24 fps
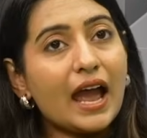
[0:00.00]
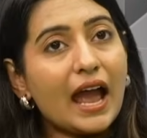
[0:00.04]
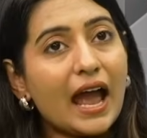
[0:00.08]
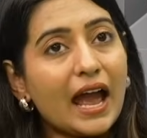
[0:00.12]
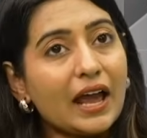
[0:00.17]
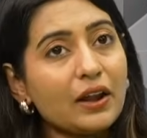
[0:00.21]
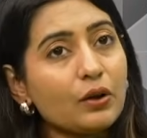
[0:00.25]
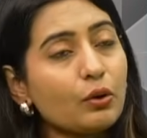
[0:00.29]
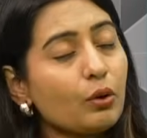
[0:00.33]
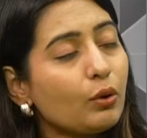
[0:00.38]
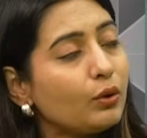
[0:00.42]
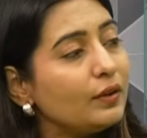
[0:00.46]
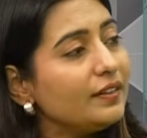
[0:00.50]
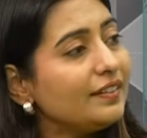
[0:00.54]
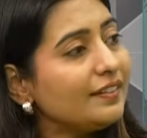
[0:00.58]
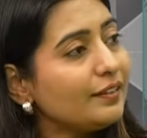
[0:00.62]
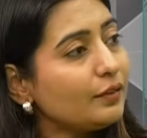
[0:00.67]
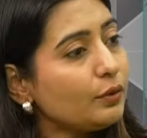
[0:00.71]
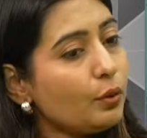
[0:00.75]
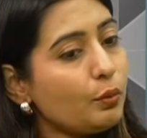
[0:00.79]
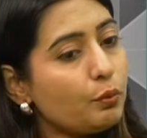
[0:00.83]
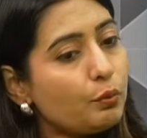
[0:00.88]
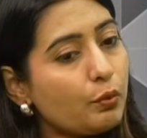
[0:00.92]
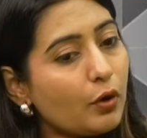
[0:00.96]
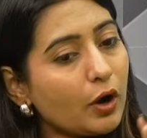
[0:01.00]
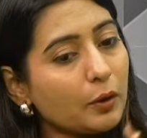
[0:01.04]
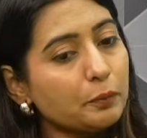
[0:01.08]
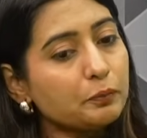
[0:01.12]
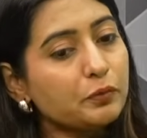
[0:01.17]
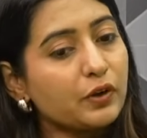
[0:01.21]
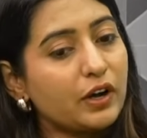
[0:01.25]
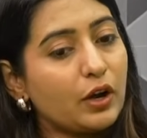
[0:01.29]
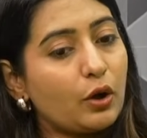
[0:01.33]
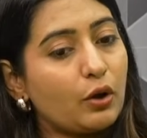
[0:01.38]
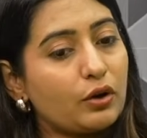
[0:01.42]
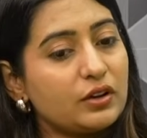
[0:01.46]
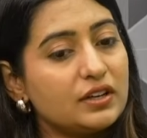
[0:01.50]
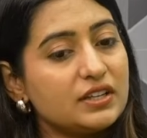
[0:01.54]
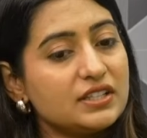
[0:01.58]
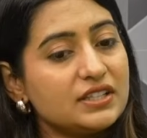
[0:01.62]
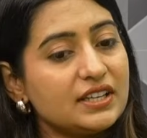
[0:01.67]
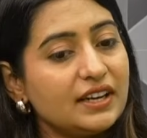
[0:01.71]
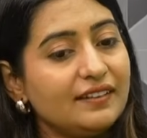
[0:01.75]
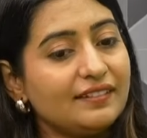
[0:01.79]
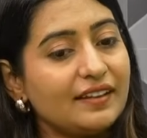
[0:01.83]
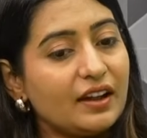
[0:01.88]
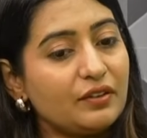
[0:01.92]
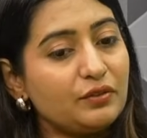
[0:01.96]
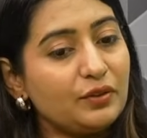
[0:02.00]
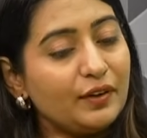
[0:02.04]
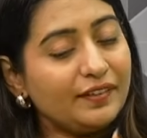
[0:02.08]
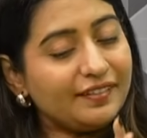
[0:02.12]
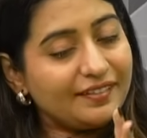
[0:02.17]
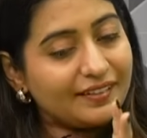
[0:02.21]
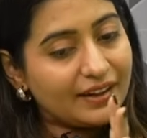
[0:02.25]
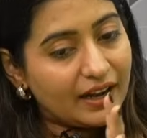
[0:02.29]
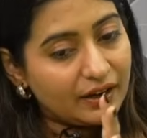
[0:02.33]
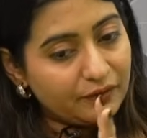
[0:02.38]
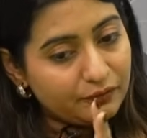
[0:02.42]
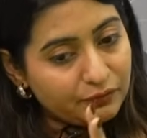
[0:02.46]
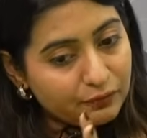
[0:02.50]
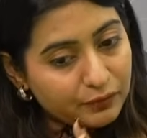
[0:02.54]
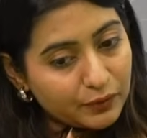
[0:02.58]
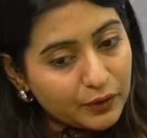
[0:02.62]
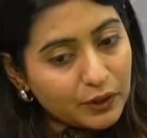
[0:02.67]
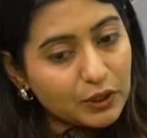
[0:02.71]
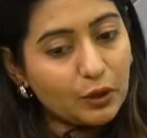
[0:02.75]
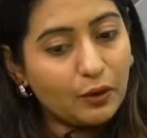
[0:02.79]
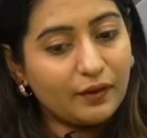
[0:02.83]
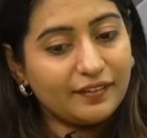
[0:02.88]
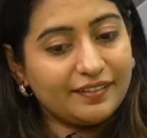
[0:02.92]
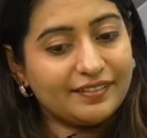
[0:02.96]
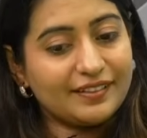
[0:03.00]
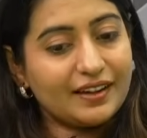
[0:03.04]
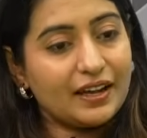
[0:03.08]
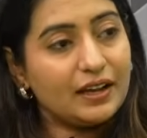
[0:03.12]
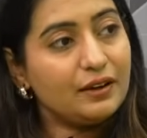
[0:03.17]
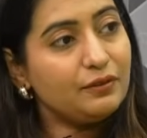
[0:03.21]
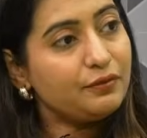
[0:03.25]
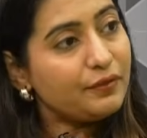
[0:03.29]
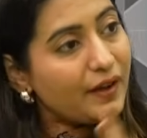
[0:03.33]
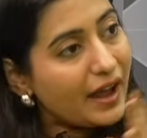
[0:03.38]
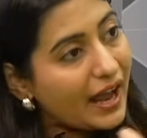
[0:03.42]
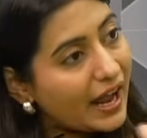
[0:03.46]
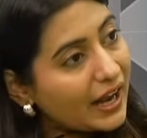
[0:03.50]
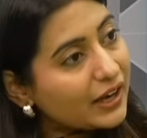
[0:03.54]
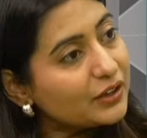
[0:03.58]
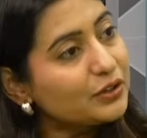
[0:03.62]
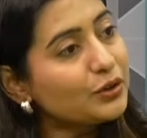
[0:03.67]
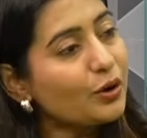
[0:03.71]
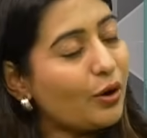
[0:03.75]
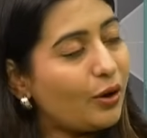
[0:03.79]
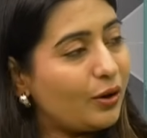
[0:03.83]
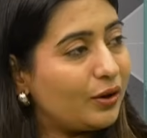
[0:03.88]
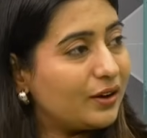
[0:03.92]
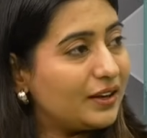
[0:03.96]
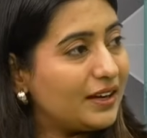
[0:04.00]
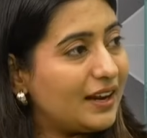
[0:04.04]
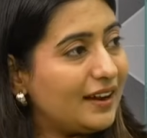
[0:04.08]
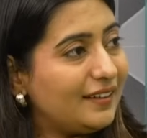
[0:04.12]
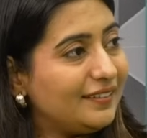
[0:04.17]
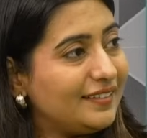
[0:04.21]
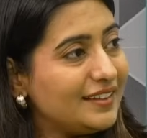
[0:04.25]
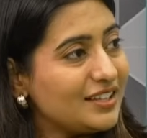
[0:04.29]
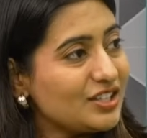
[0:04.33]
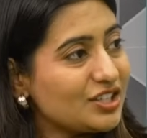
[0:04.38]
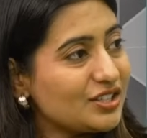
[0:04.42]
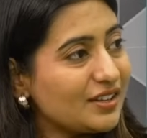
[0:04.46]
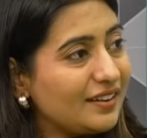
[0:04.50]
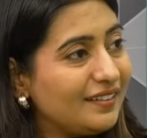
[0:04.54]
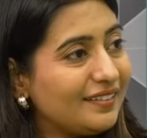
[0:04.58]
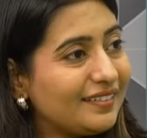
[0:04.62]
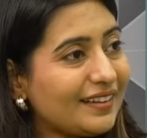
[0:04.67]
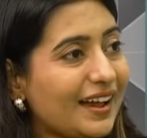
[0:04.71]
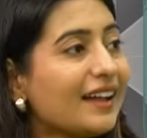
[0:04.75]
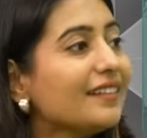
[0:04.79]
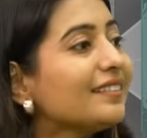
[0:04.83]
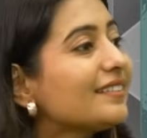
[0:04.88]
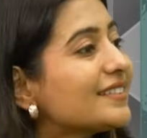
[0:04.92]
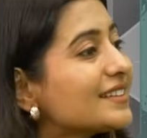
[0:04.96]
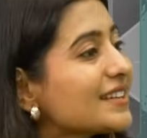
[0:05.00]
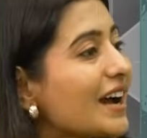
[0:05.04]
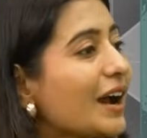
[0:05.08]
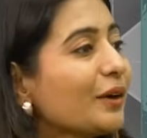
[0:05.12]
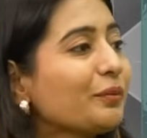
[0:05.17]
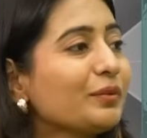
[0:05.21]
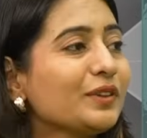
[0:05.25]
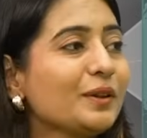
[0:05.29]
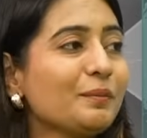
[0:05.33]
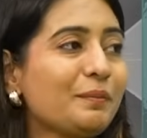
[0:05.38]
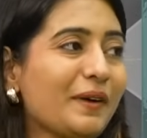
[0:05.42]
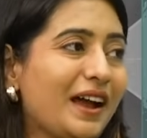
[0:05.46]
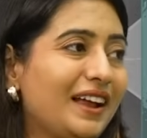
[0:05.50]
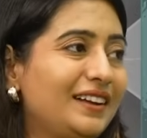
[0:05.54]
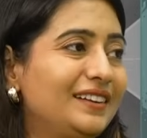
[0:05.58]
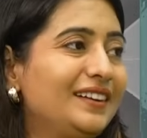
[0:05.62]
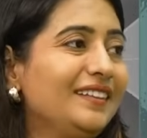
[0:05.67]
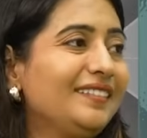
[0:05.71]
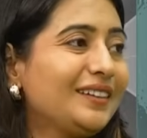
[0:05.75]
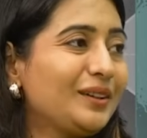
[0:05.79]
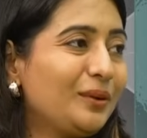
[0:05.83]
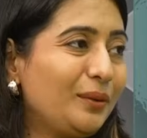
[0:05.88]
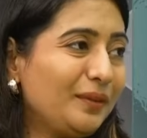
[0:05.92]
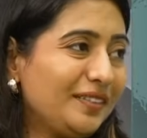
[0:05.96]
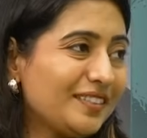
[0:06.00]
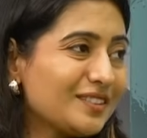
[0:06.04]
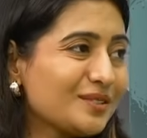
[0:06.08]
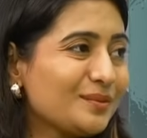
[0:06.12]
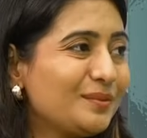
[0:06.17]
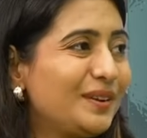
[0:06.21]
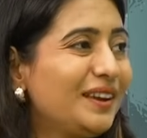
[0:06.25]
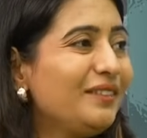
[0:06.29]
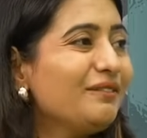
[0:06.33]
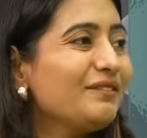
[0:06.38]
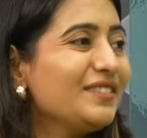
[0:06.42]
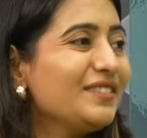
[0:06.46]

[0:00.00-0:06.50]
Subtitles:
And also, what priorities have you set for yourself and your organizations? I'll start with the panelist close to me,